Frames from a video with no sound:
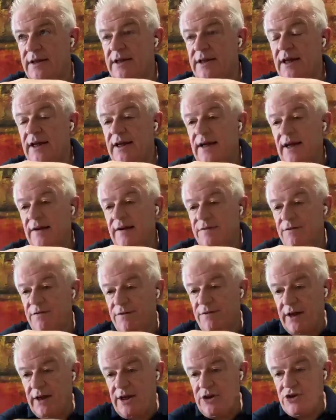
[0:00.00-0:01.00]

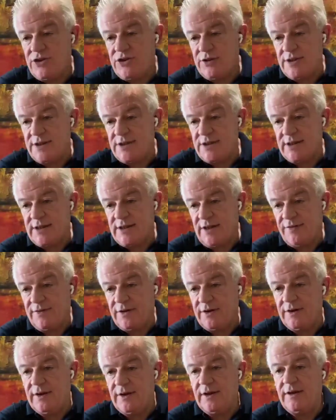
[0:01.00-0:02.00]
Inflation has
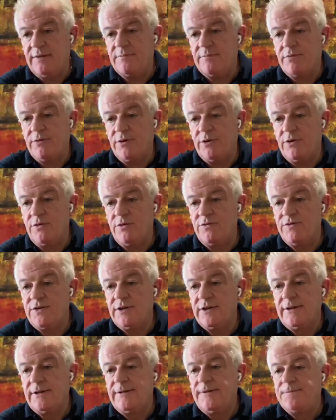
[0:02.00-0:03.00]
significantly improved,
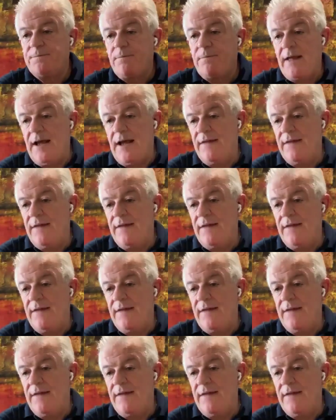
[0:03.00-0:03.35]
and this